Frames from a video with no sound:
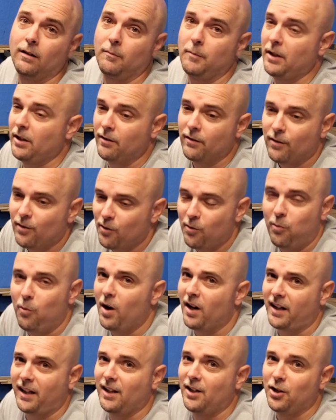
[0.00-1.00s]
I mean,
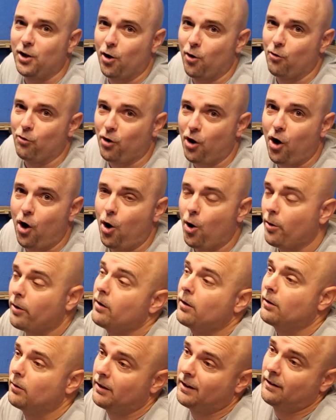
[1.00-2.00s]
what can go wrong?
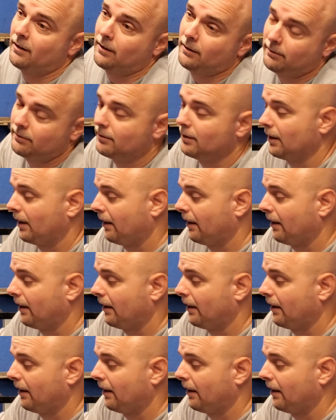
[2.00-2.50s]
Well,